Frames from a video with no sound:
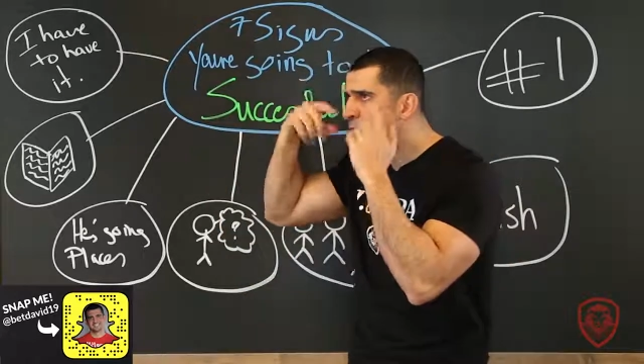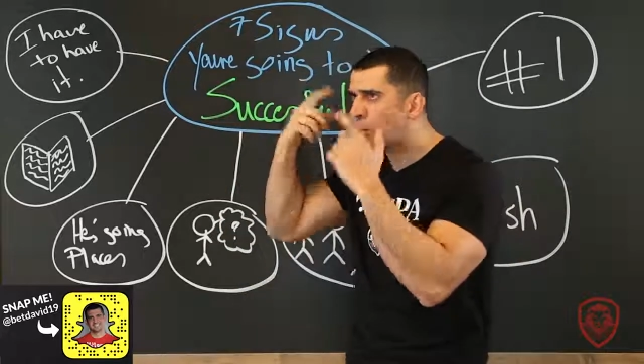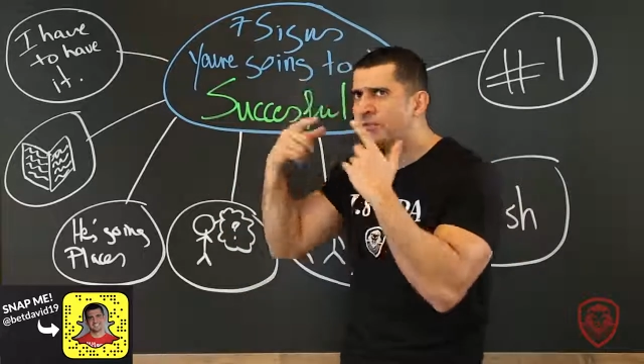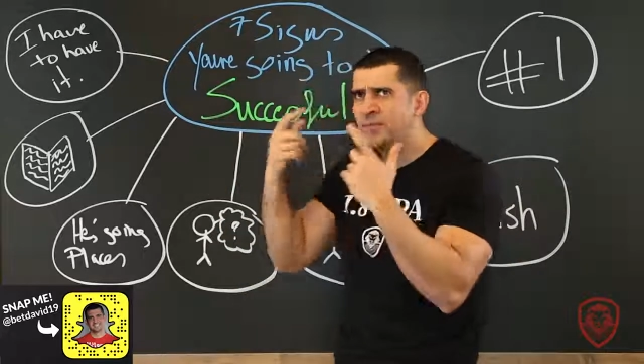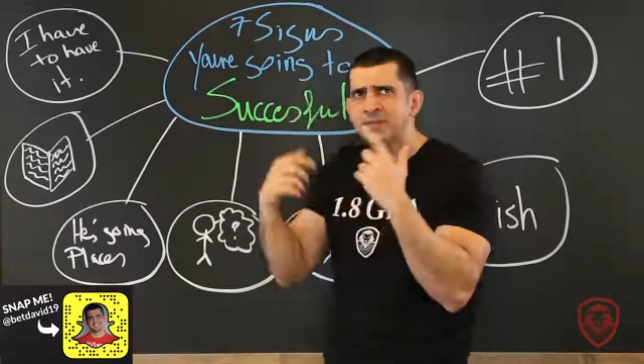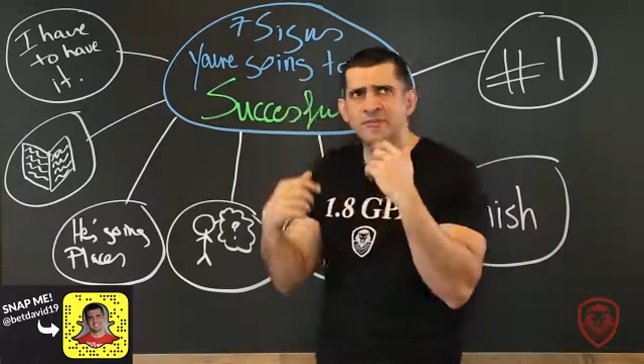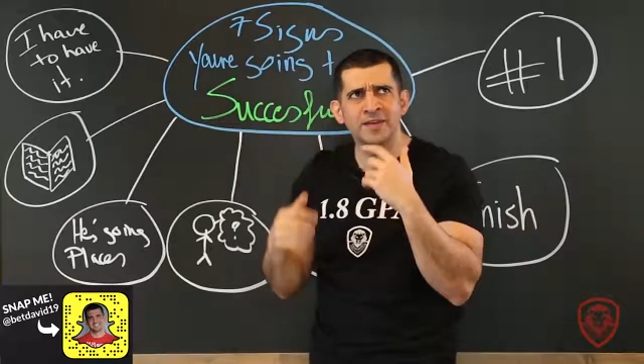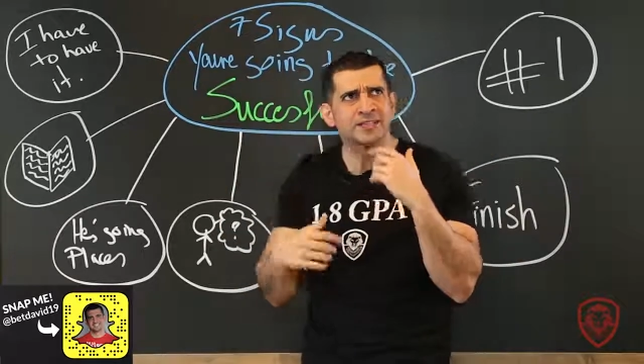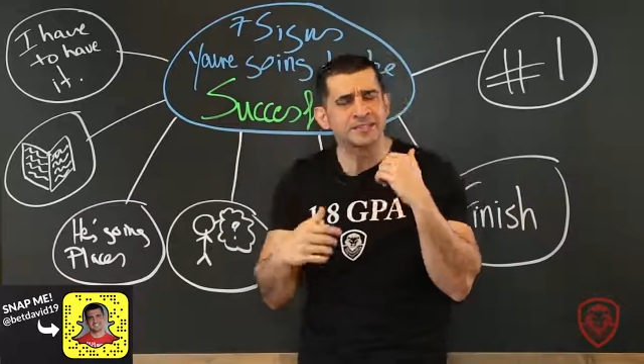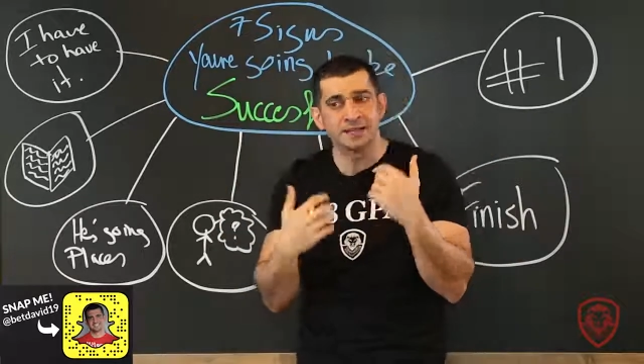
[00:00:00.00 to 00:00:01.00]
What if we
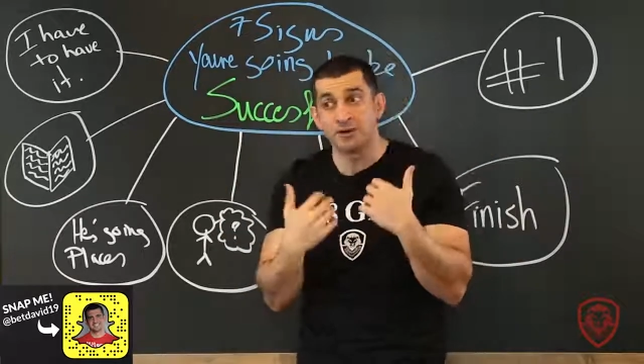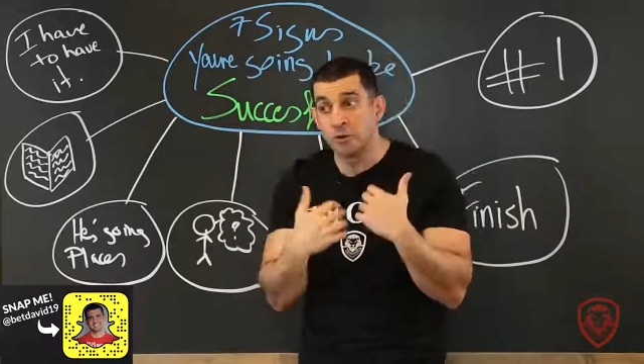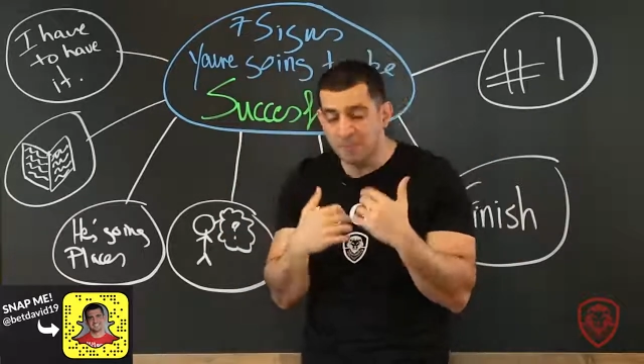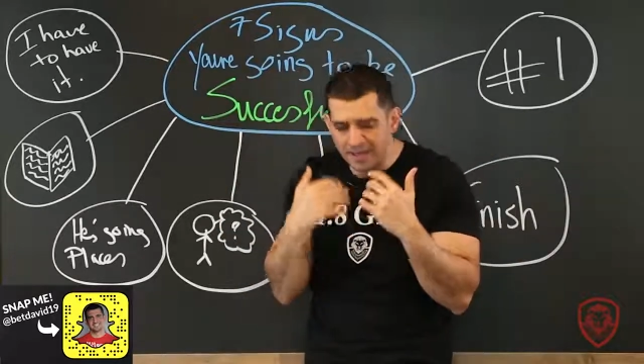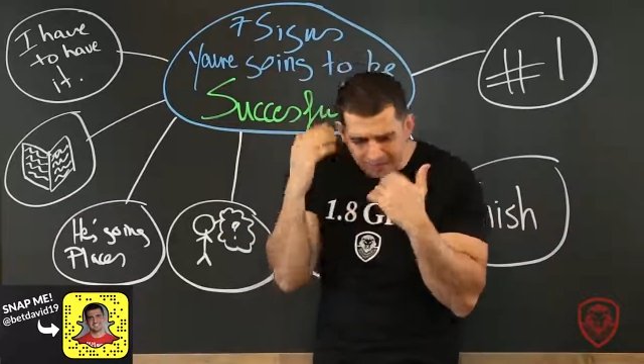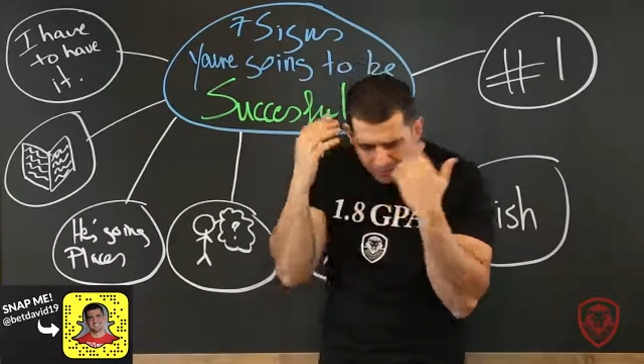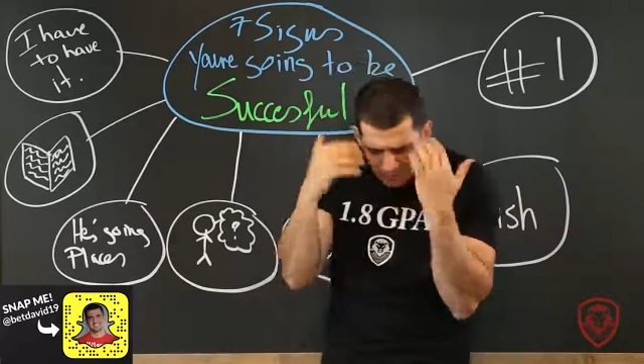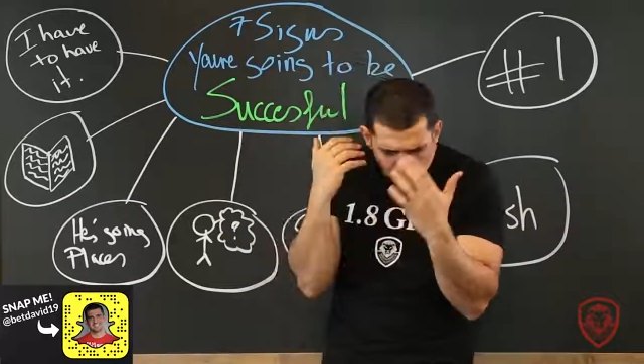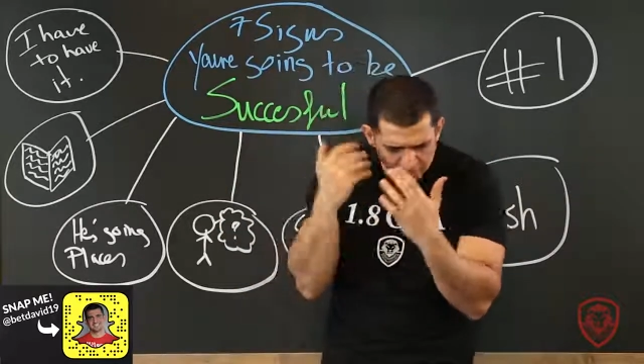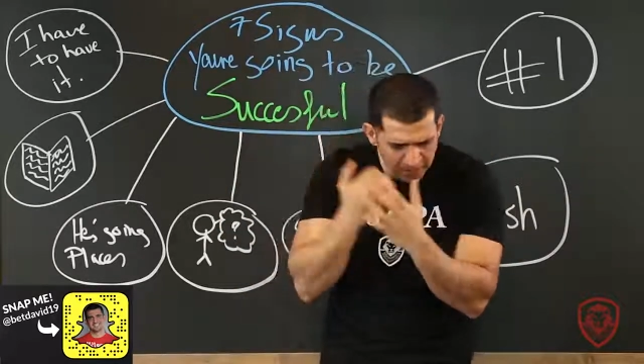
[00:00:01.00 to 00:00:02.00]
figure this out? They're in bed and they're
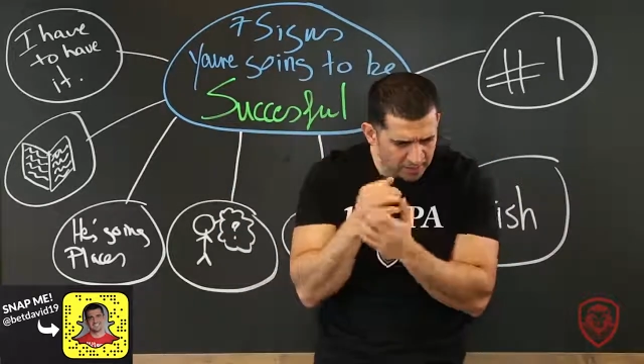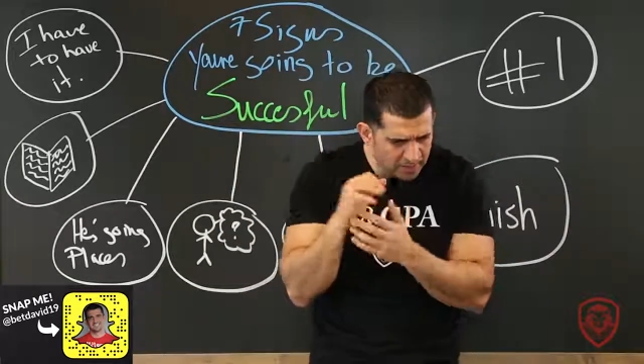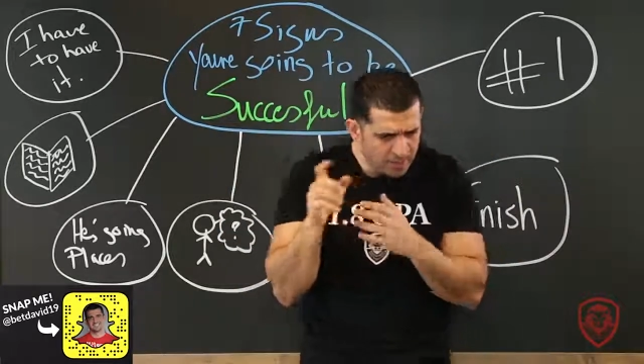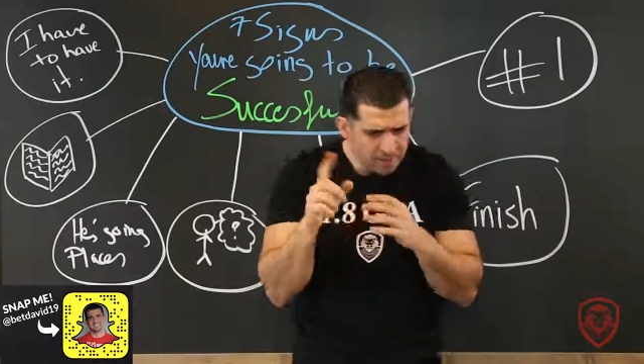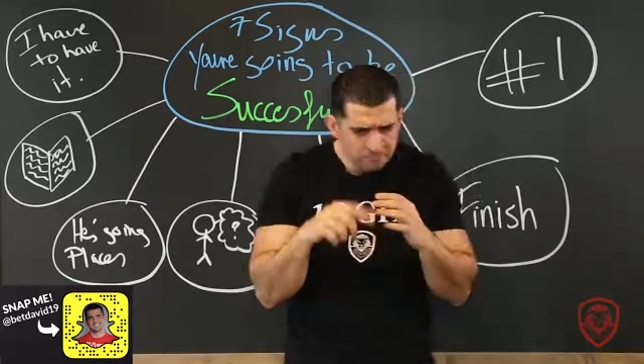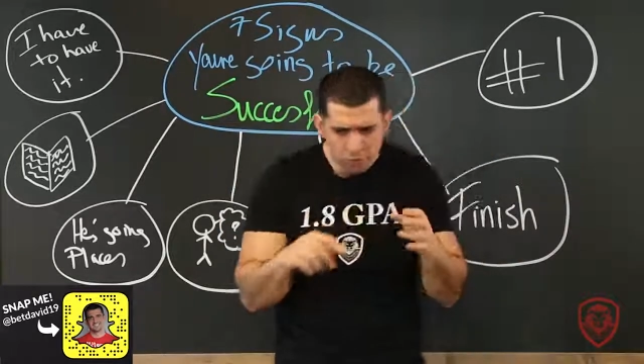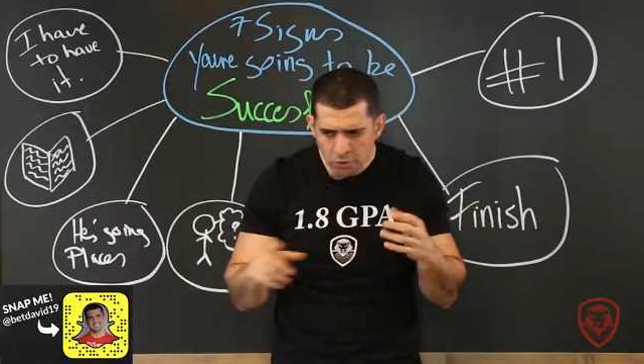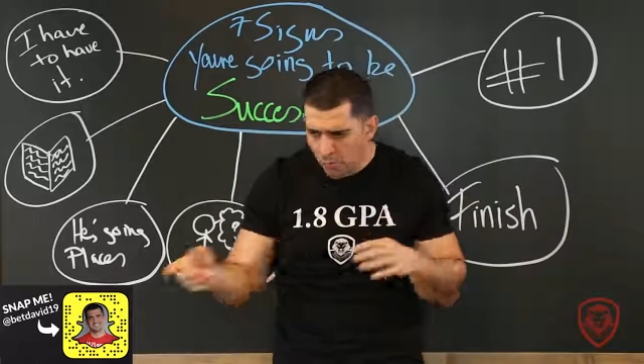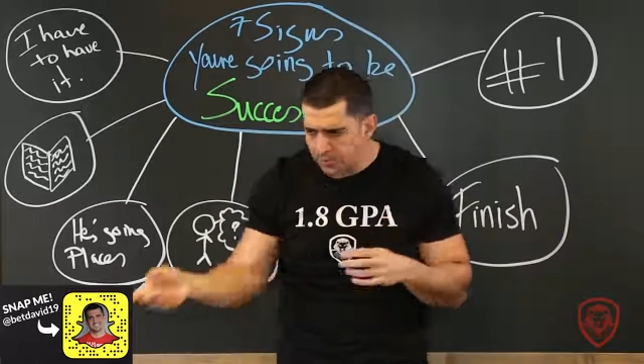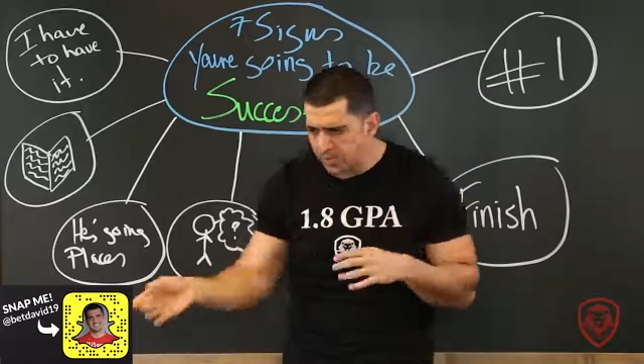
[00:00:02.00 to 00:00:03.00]
still thinking,
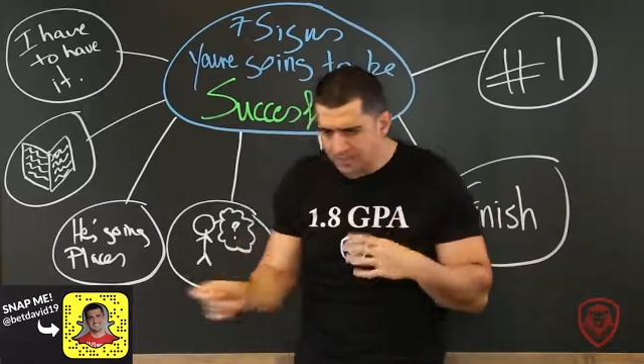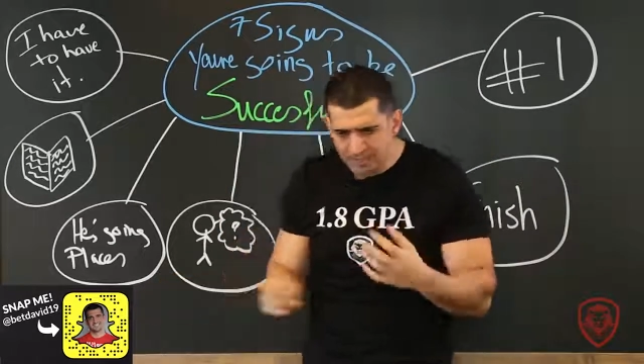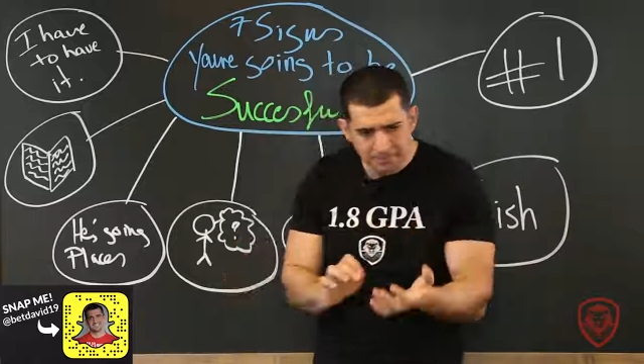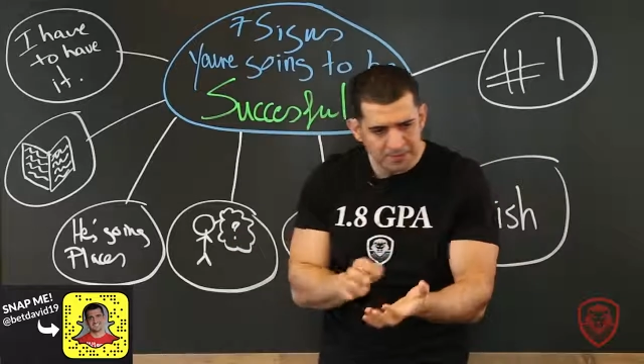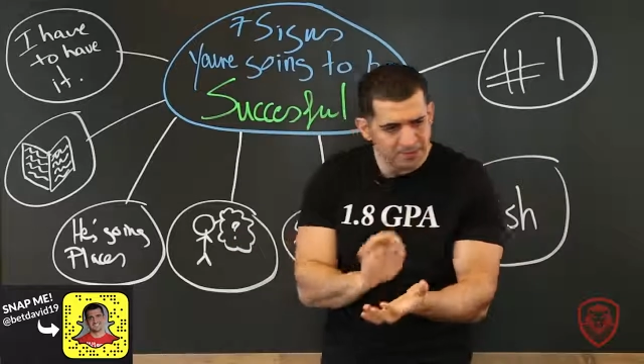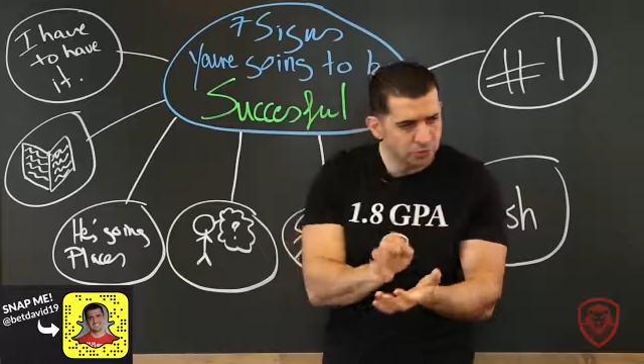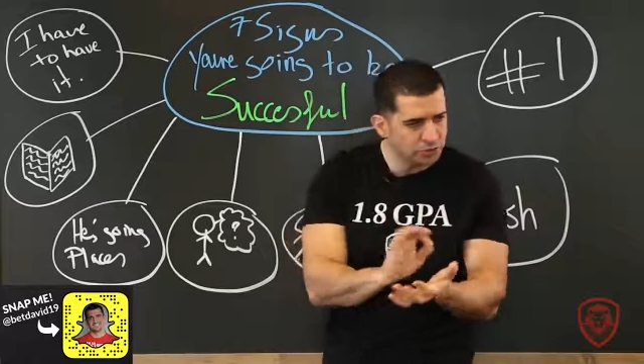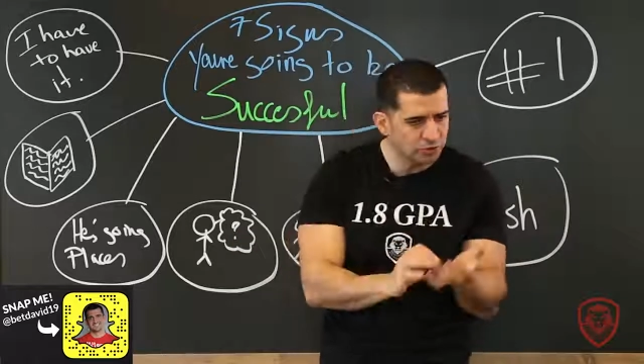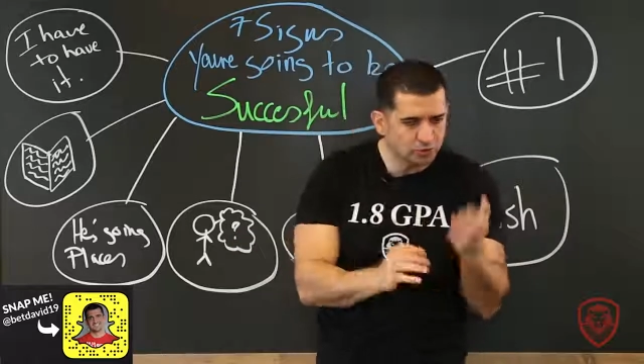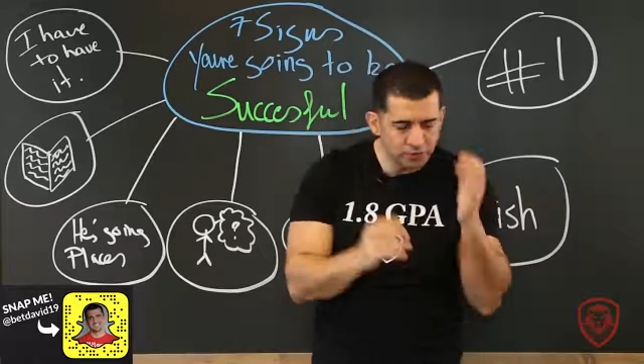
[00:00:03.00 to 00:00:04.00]
you know what? Let me see. We
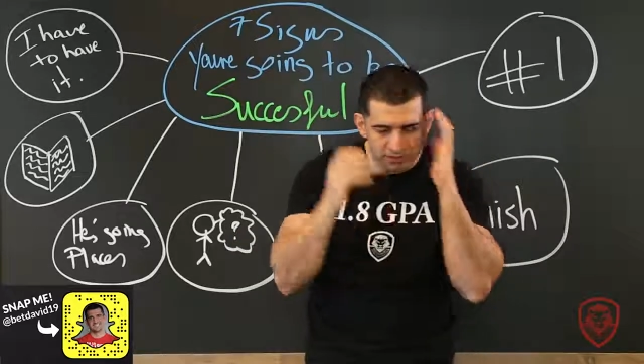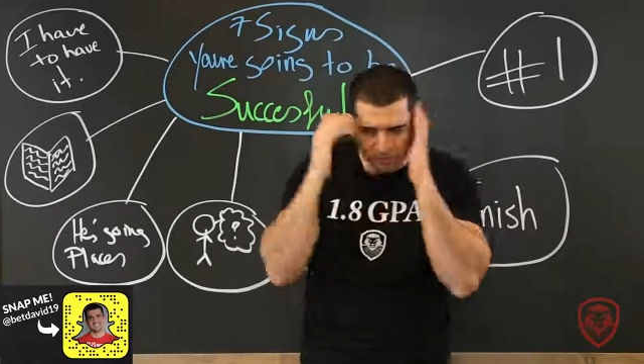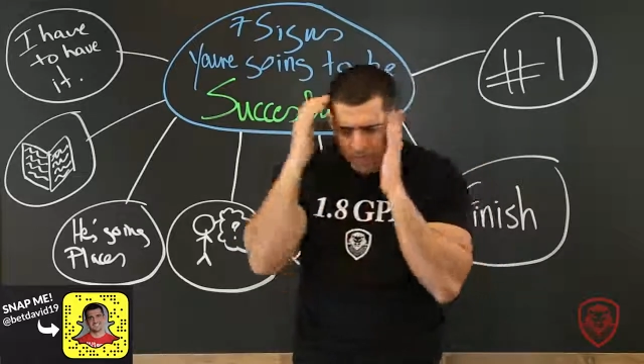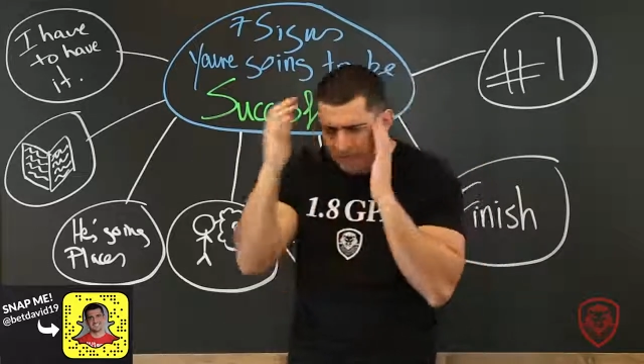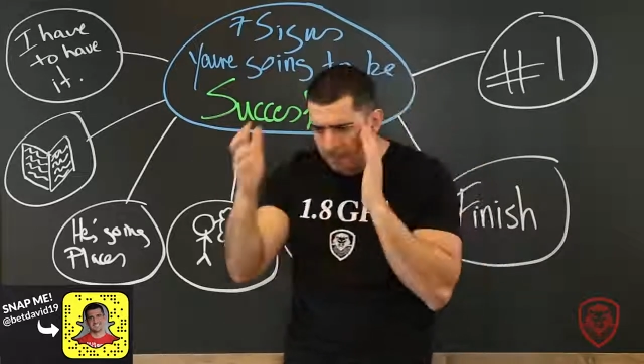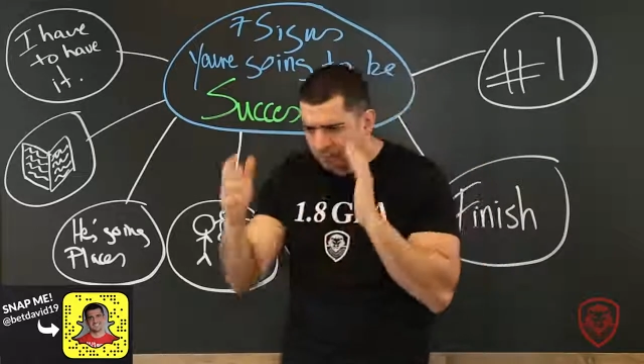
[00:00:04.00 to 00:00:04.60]
should do this. And